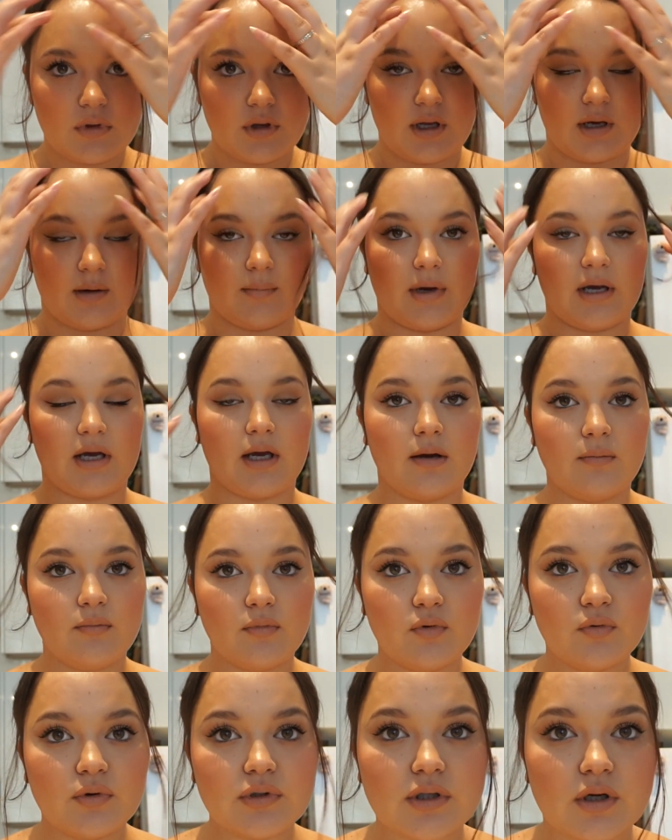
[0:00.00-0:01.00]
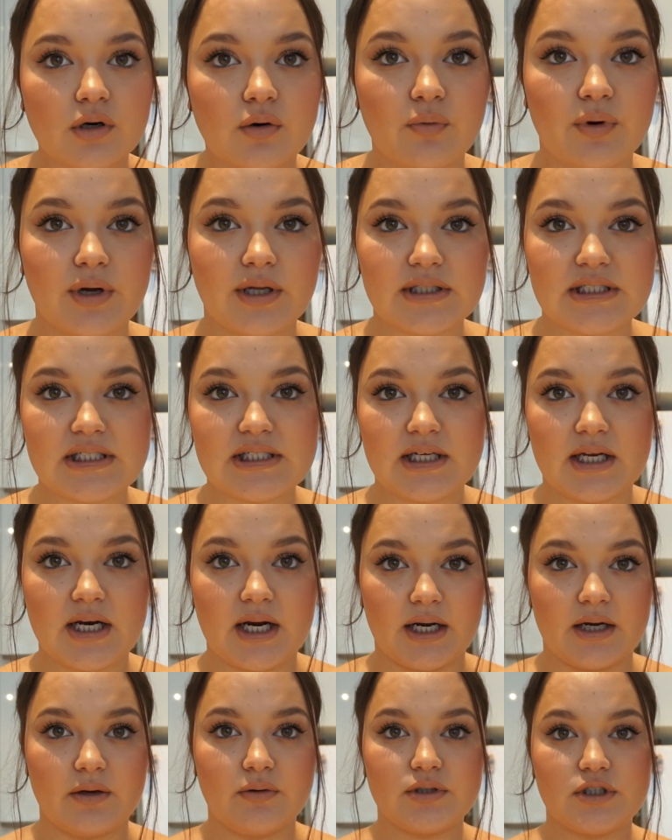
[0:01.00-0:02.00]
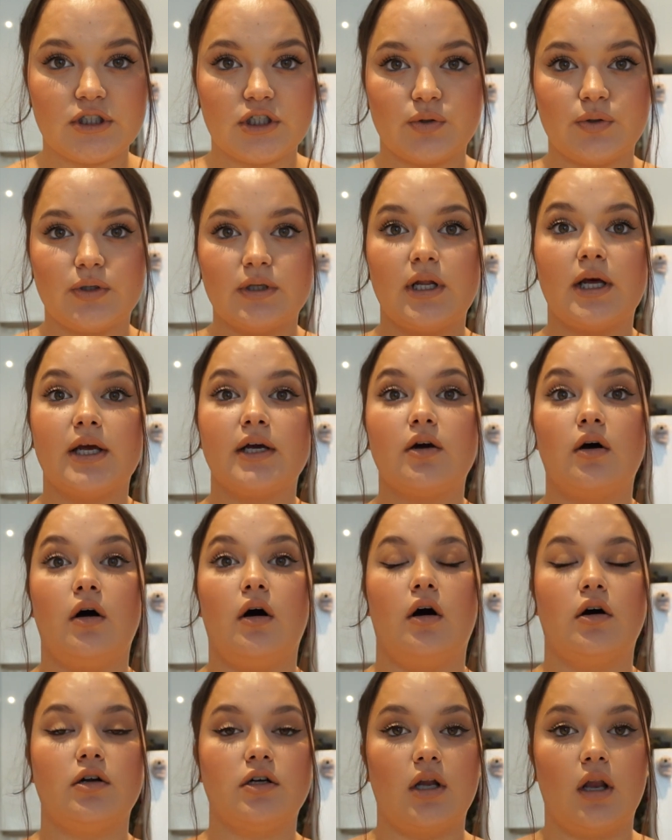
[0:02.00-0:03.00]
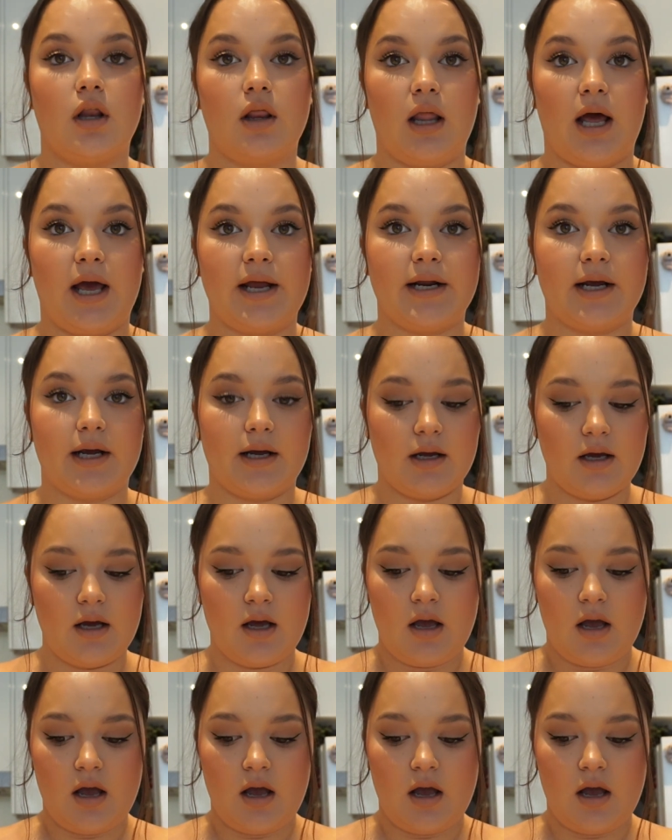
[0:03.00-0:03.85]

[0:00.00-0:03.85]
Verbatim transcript: Yeah, my camera was on a weird setting. It was doing like odd lighting.